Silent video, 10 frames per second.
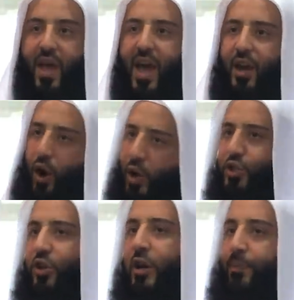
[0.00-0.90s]
and
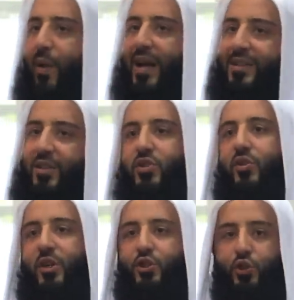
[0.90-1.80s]
also in practice
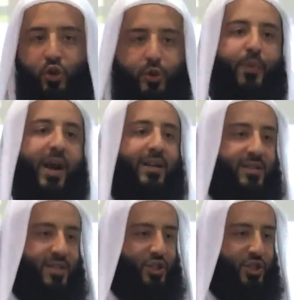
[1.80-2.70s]
so that you could
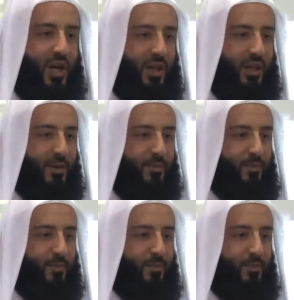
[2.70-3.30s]
practice, inshallah.